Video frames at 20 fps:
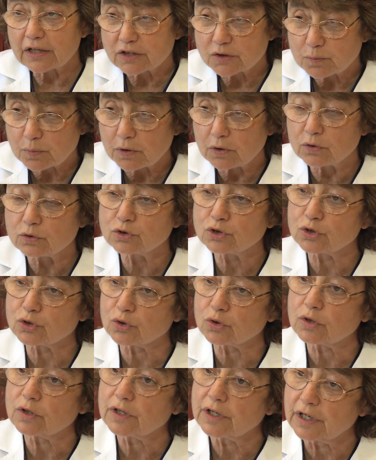
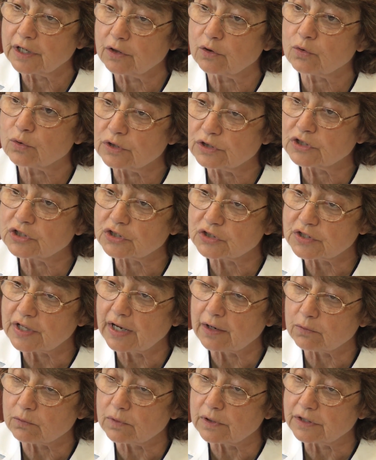exposure increases
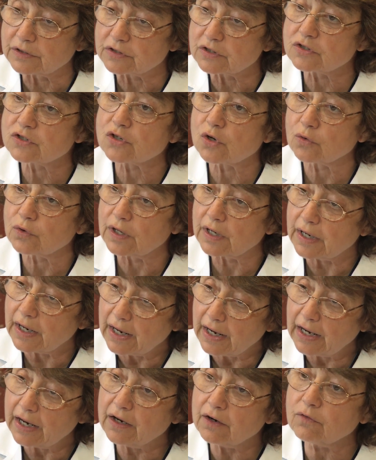that risk, so that
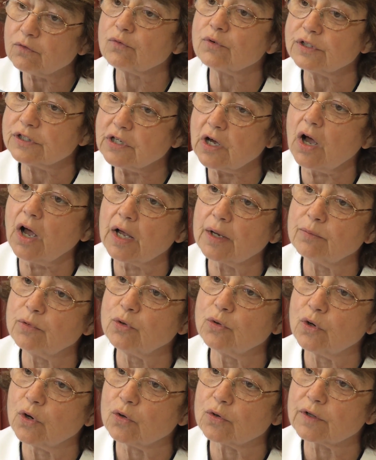every time
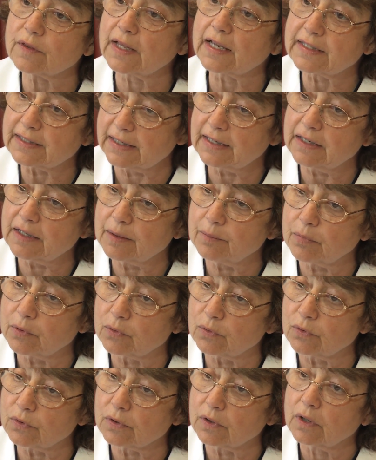you go to that tanning
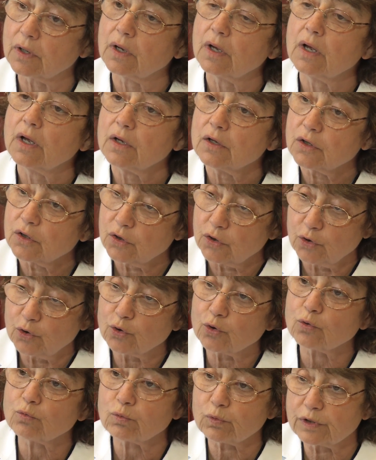booth,
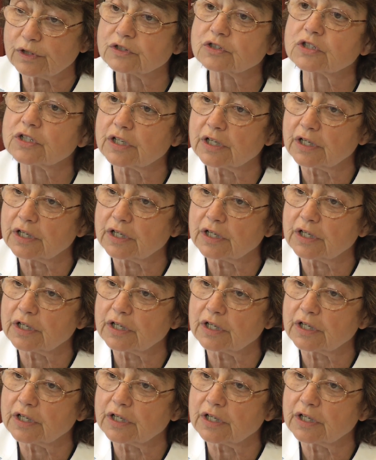your risk